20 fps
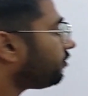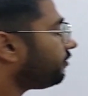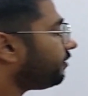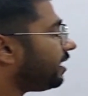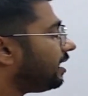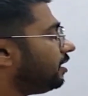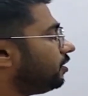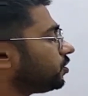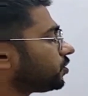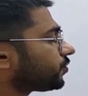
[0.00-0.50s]

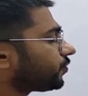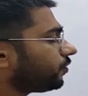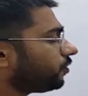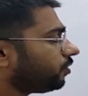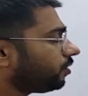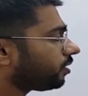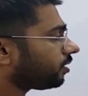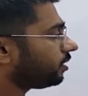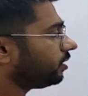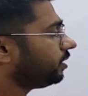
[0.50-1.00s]
values
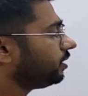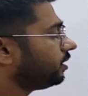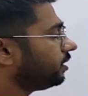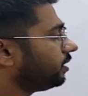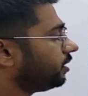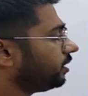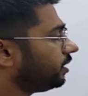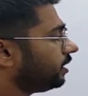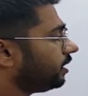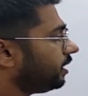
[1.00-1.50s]
for
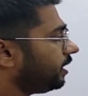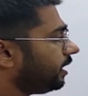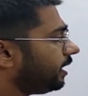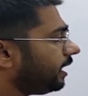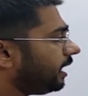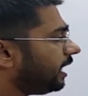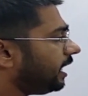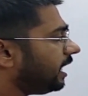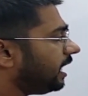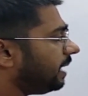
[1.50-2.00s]

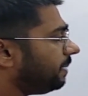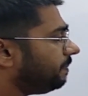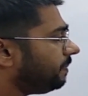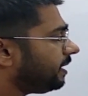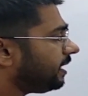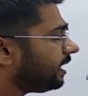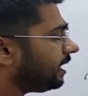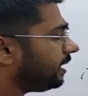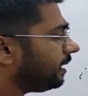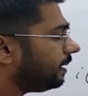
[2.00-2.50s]

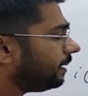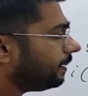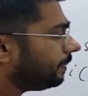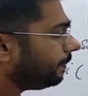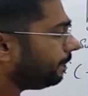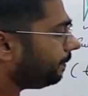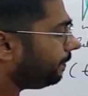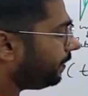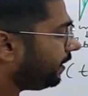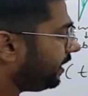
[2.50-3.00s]
AB,
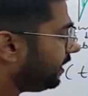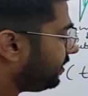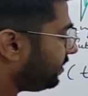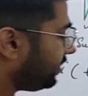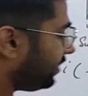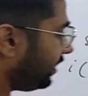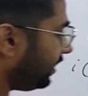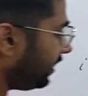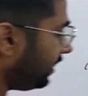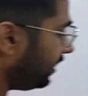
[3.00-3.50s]

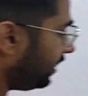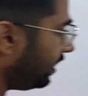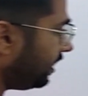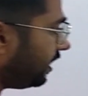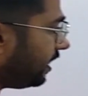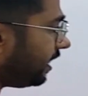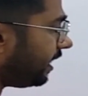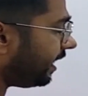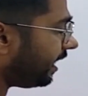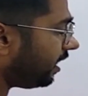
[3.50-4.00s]

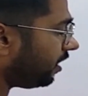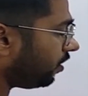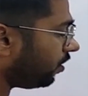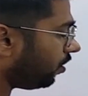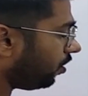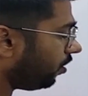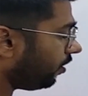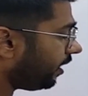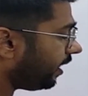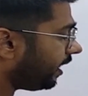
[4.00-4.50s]
BC, and
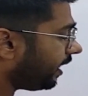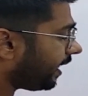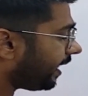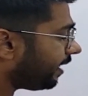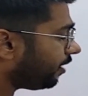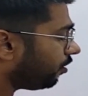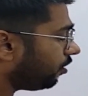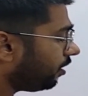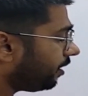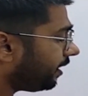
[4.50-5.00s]
OA
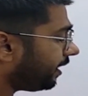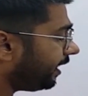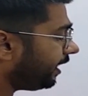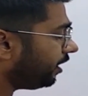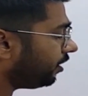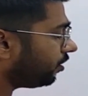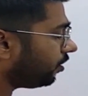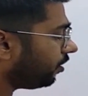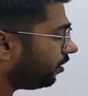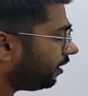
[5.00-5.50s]
I
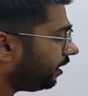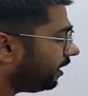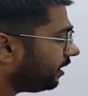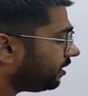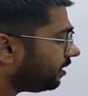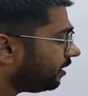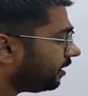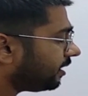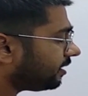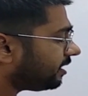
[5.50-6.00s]
already know
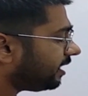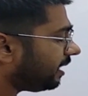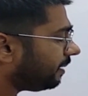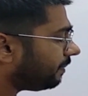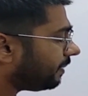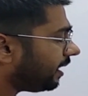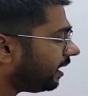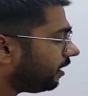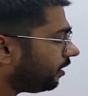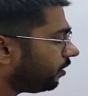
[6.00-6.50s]
is
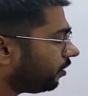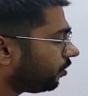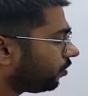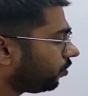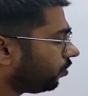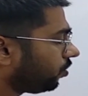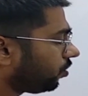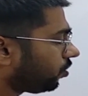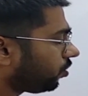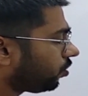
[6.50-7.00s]
nothing but
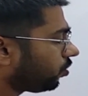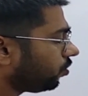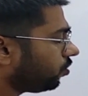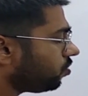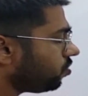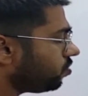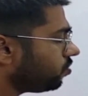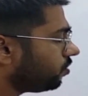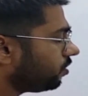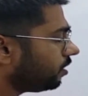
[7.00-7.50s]
root
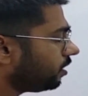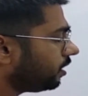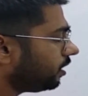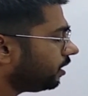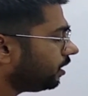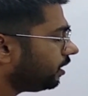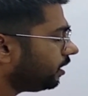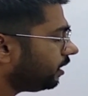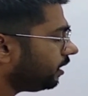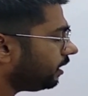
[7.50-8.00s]
2
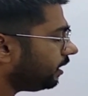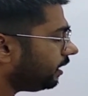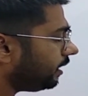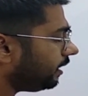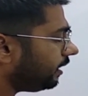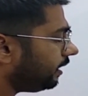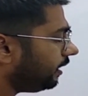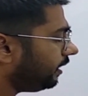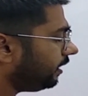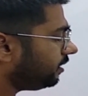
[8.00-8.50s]

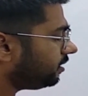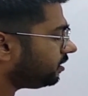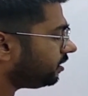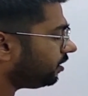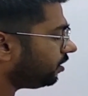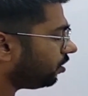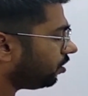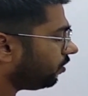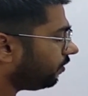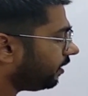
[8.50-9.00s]

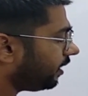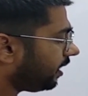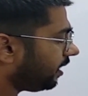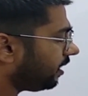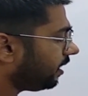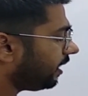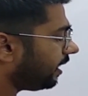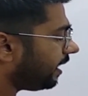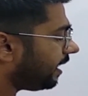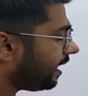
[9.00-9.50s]
EG
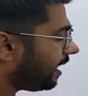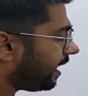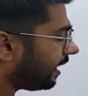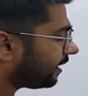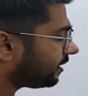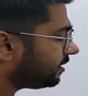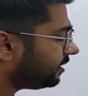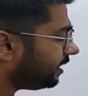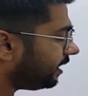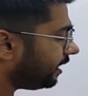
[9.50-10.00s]
over
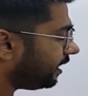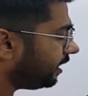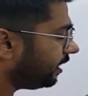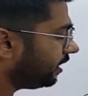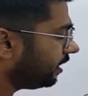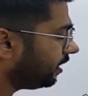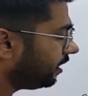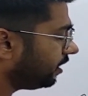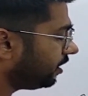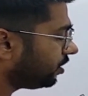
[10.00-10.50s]

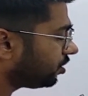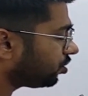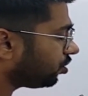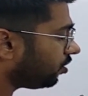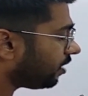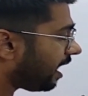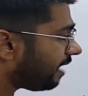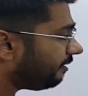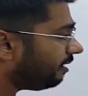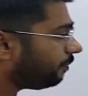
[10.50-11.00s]
XD.
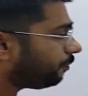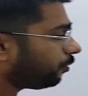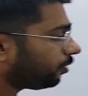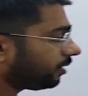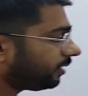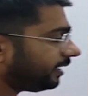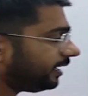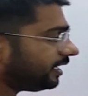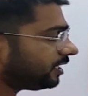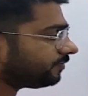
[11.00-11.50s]
So I will
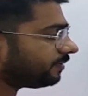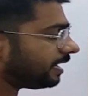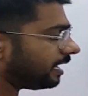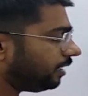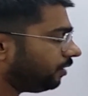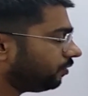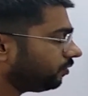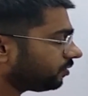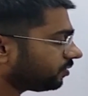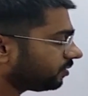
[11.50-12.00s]
put these
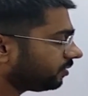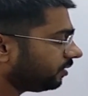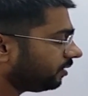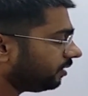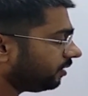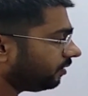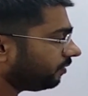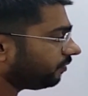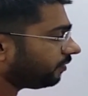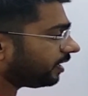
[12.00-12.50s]
values
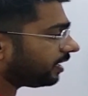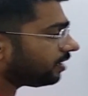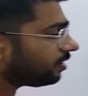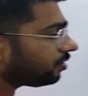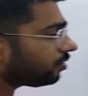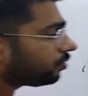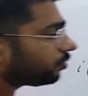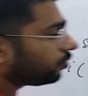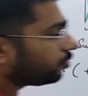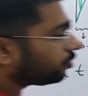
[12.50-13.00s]

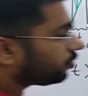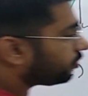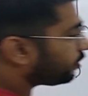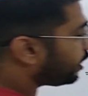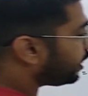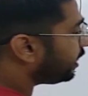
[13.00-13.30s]
1, 2, 3